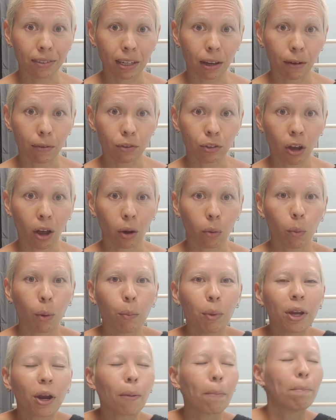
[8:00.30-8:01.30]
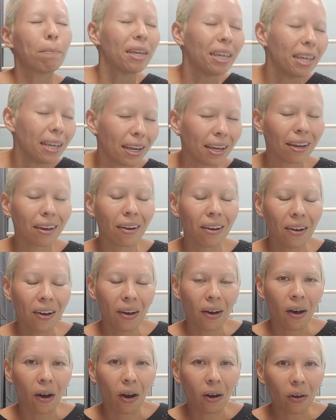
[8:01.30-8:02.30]
self-talk, when we are being
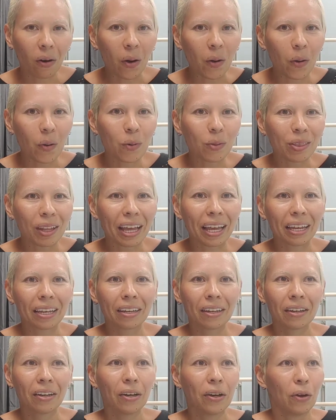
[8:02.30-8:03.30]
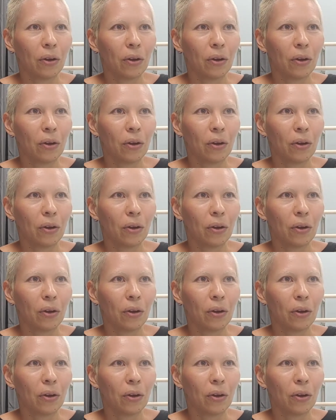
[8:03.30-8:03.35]
our own like